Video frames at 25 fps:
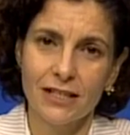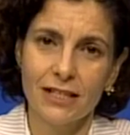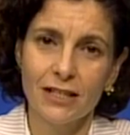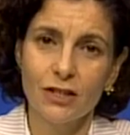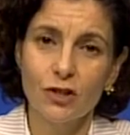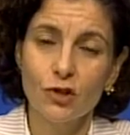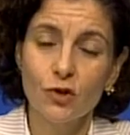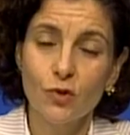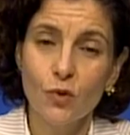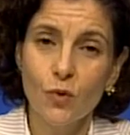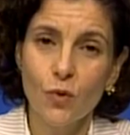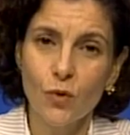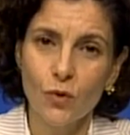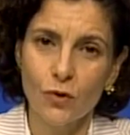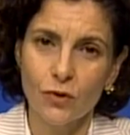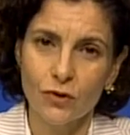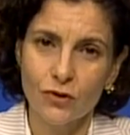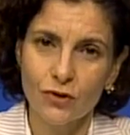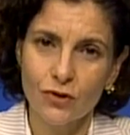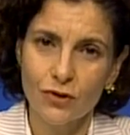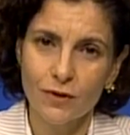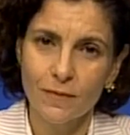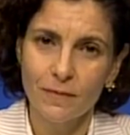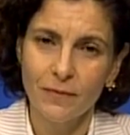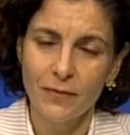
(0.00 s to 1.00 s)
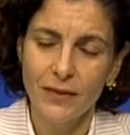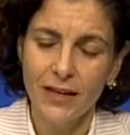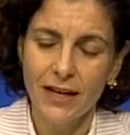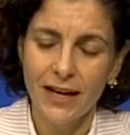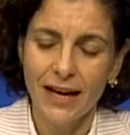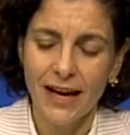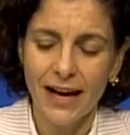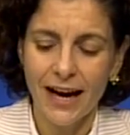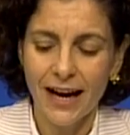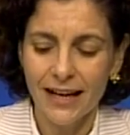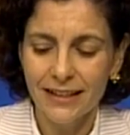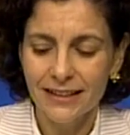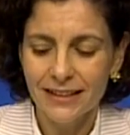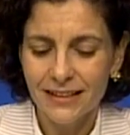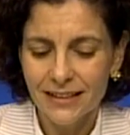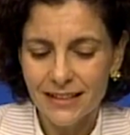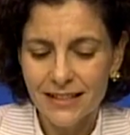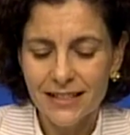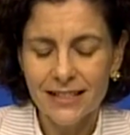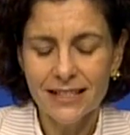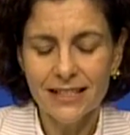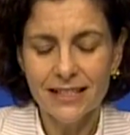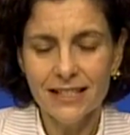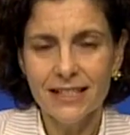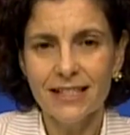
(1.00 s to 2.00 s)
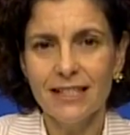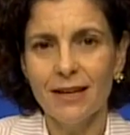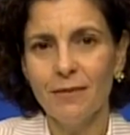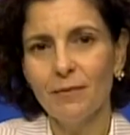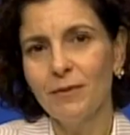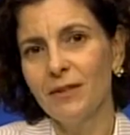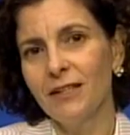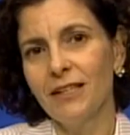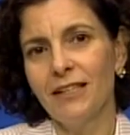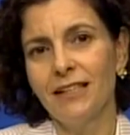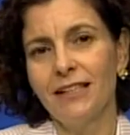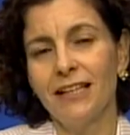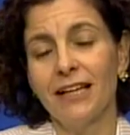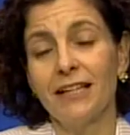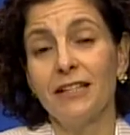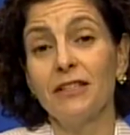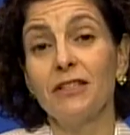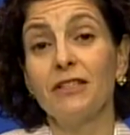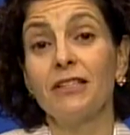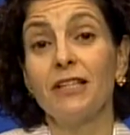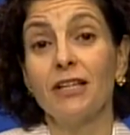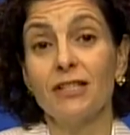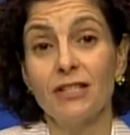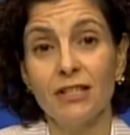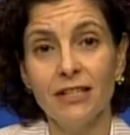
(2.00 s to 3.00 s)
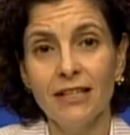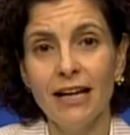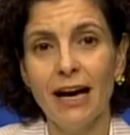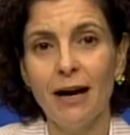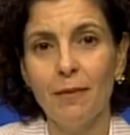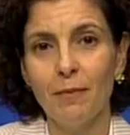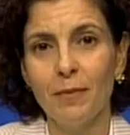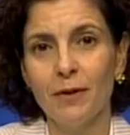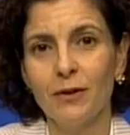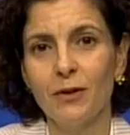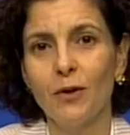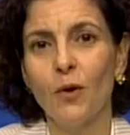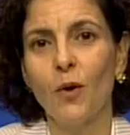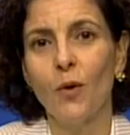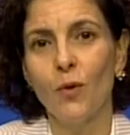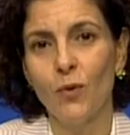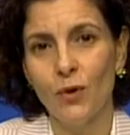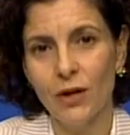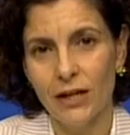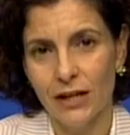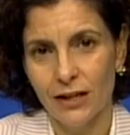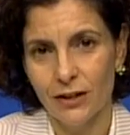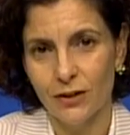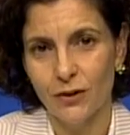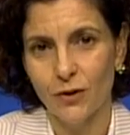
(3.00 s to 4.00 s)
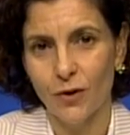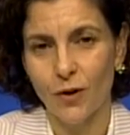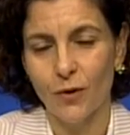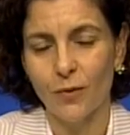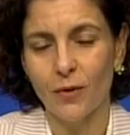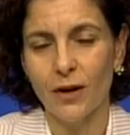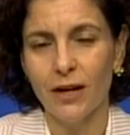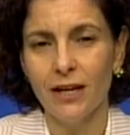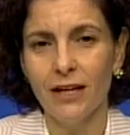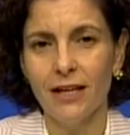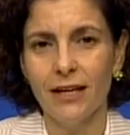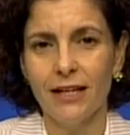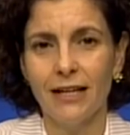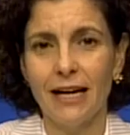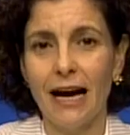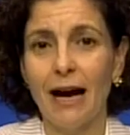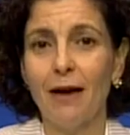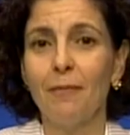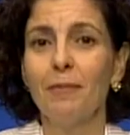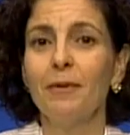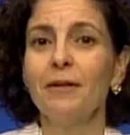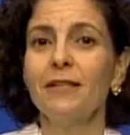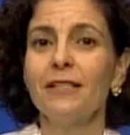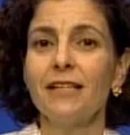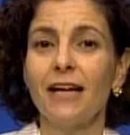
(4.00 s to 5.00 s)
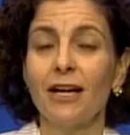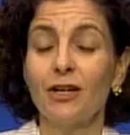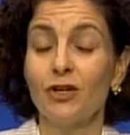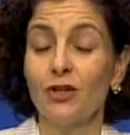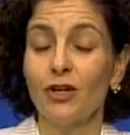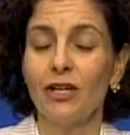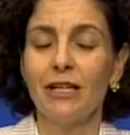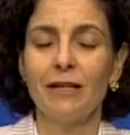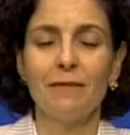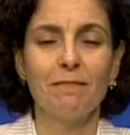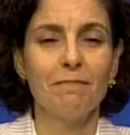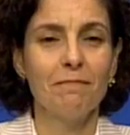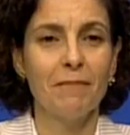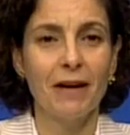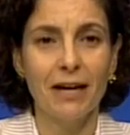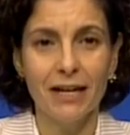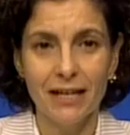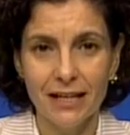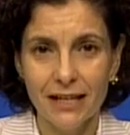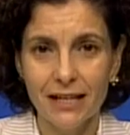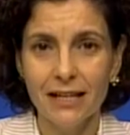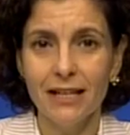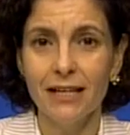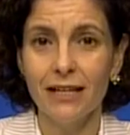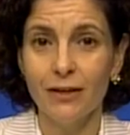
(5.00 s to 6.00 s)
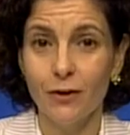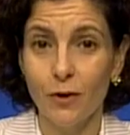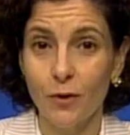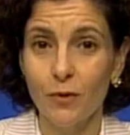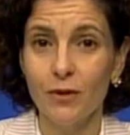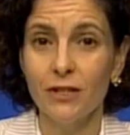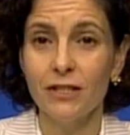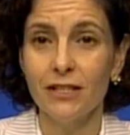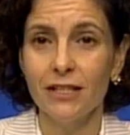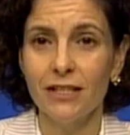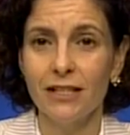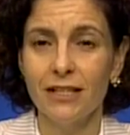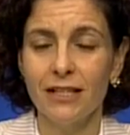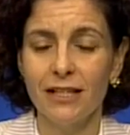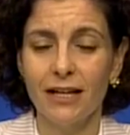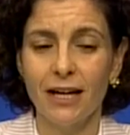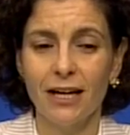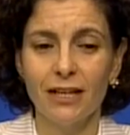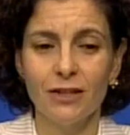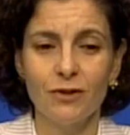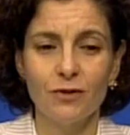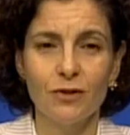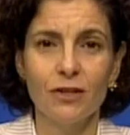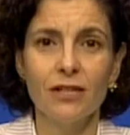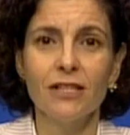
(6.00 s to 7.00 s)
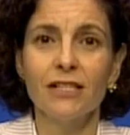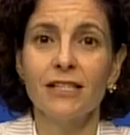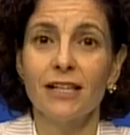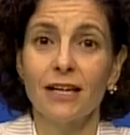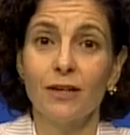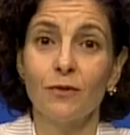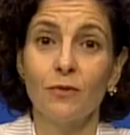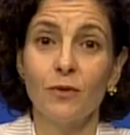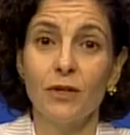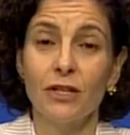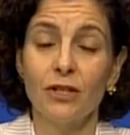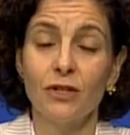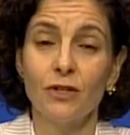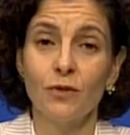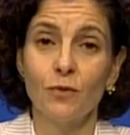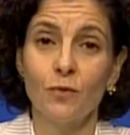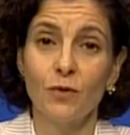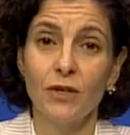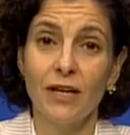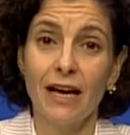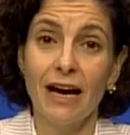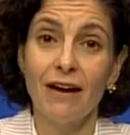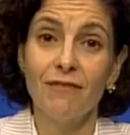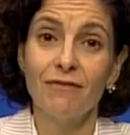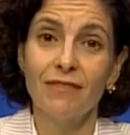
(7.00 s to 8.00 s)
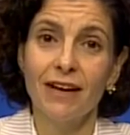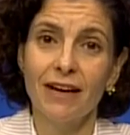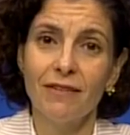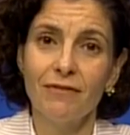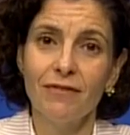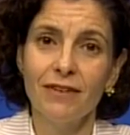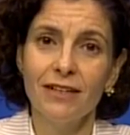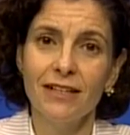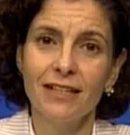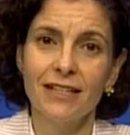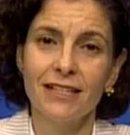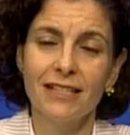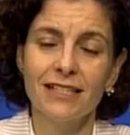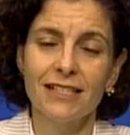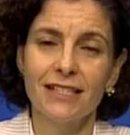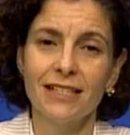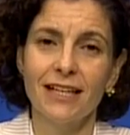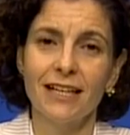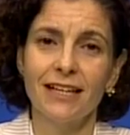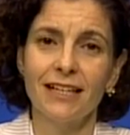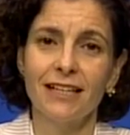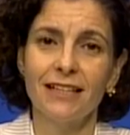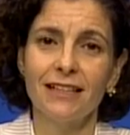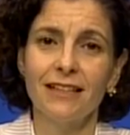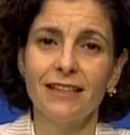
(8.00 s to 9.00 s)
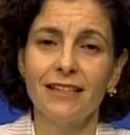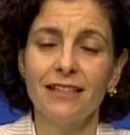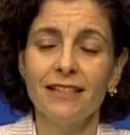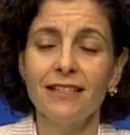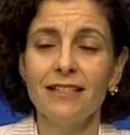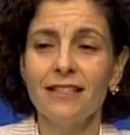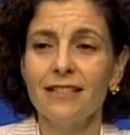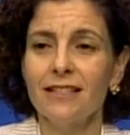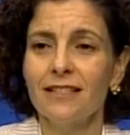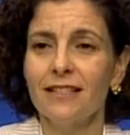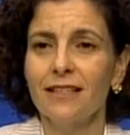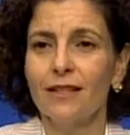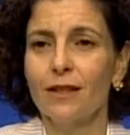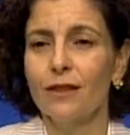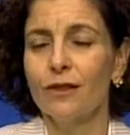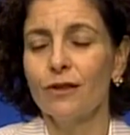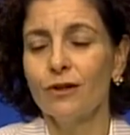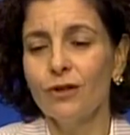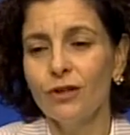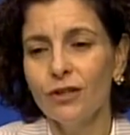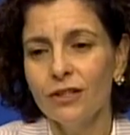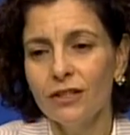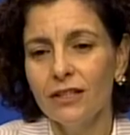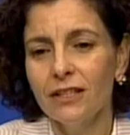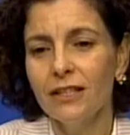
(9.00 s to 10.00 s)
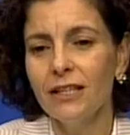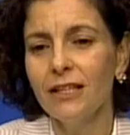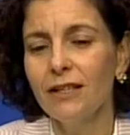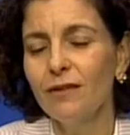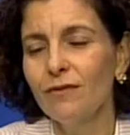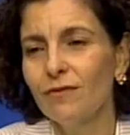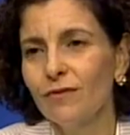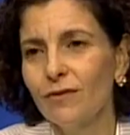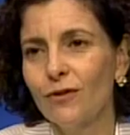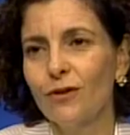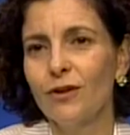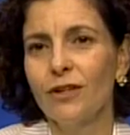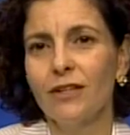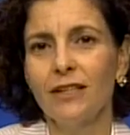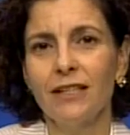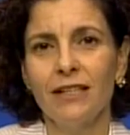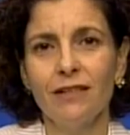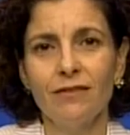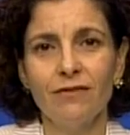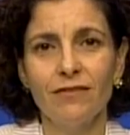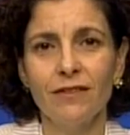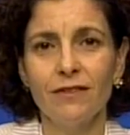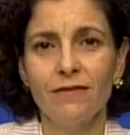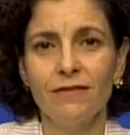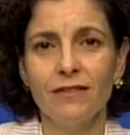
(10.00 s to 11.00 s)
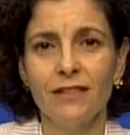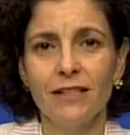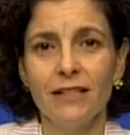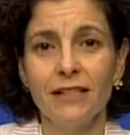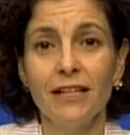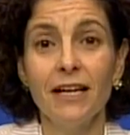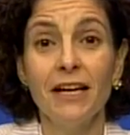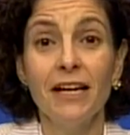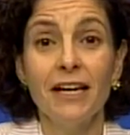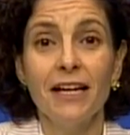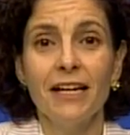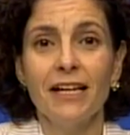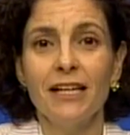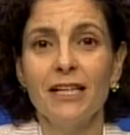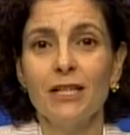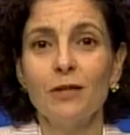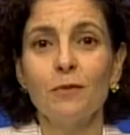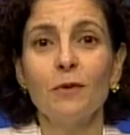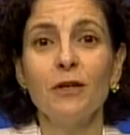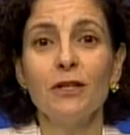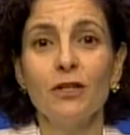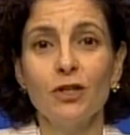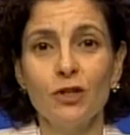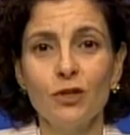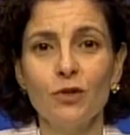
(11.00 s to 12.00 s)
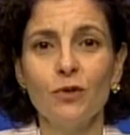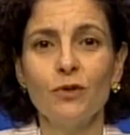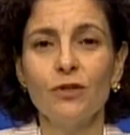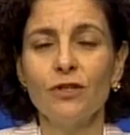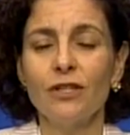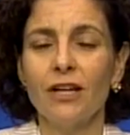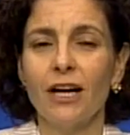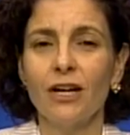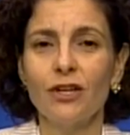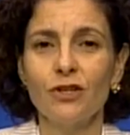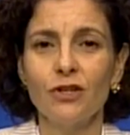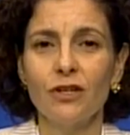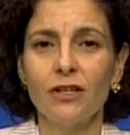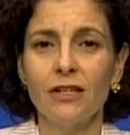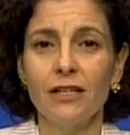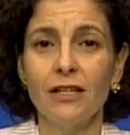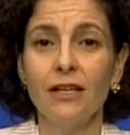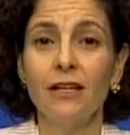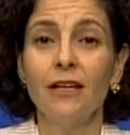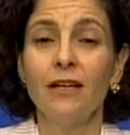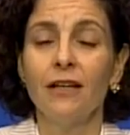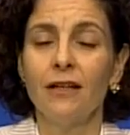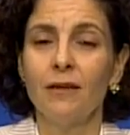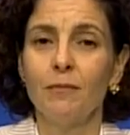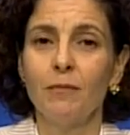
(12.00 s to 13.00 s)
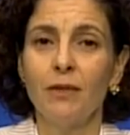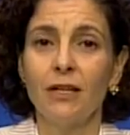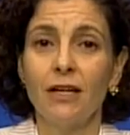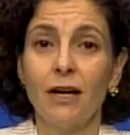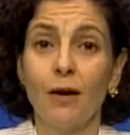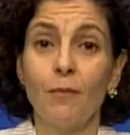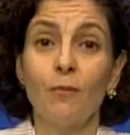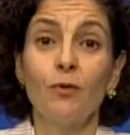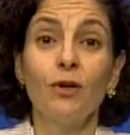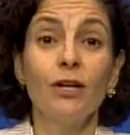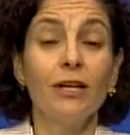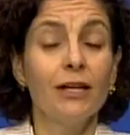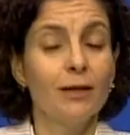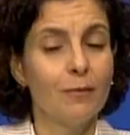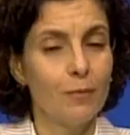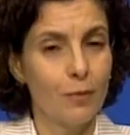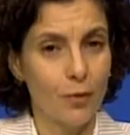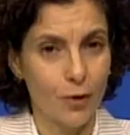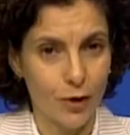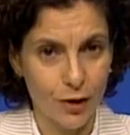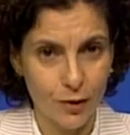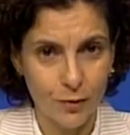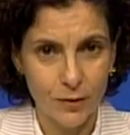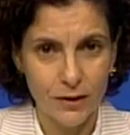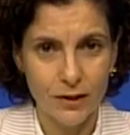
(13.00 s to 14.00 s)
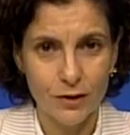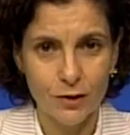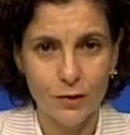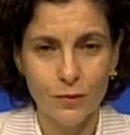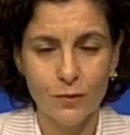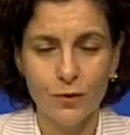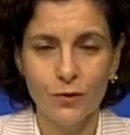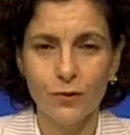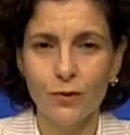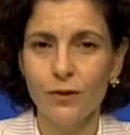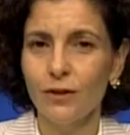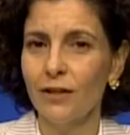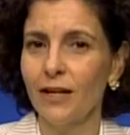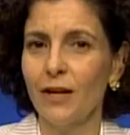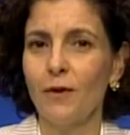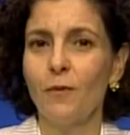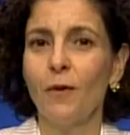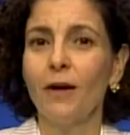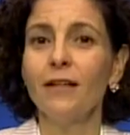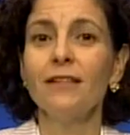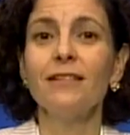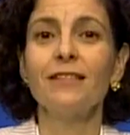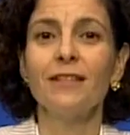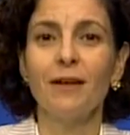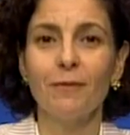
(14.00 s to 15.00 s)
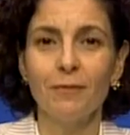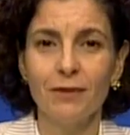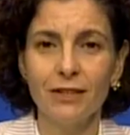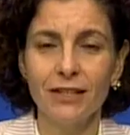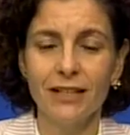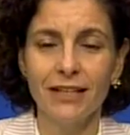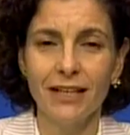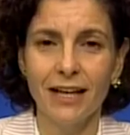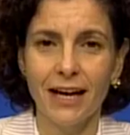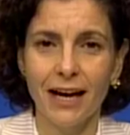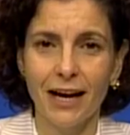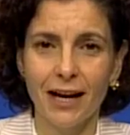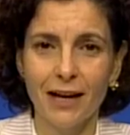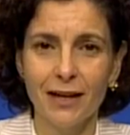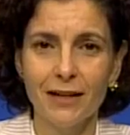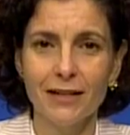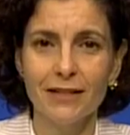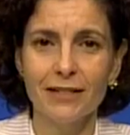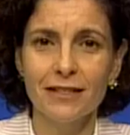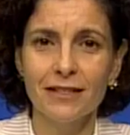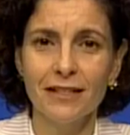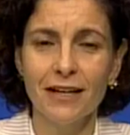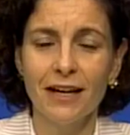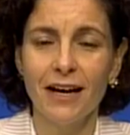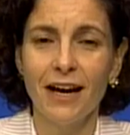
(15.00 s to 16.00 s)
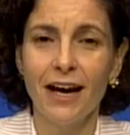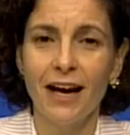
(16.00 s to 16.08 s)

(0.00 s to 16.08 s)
in schools. And this is something that doesn't happen only in Norway. It happens actually in many OECD countries, and we have evidence that this 13, 14, 15 is when students actually become really bored with school. They want something else.